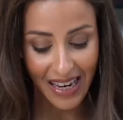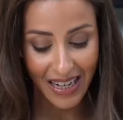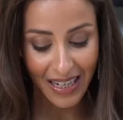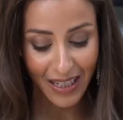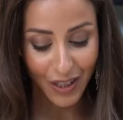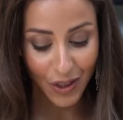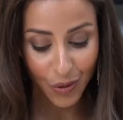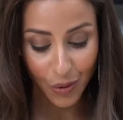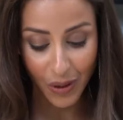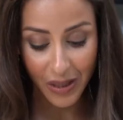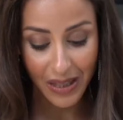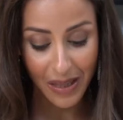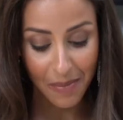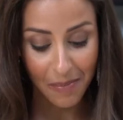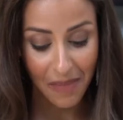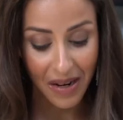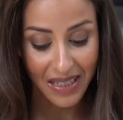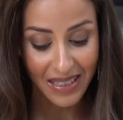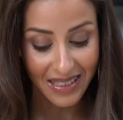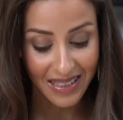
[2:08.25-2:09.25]
and enjoyed
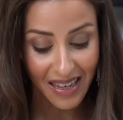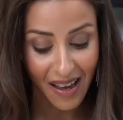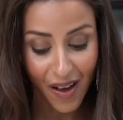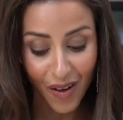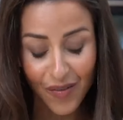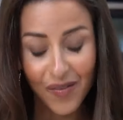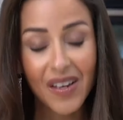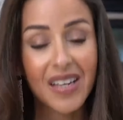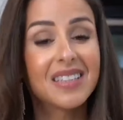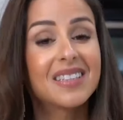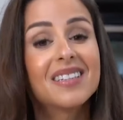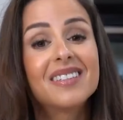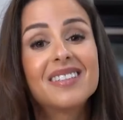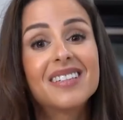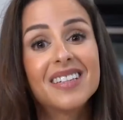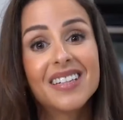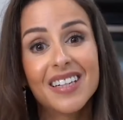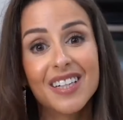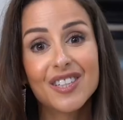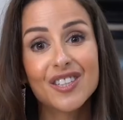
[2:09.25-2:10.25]
them myself as a
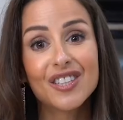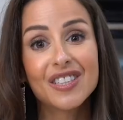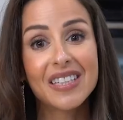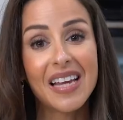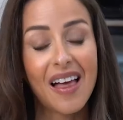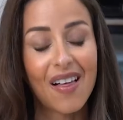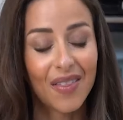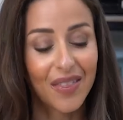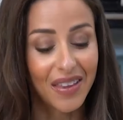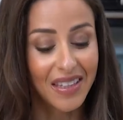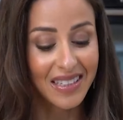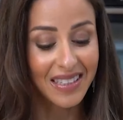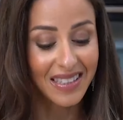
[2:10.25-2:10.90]
delicious healthy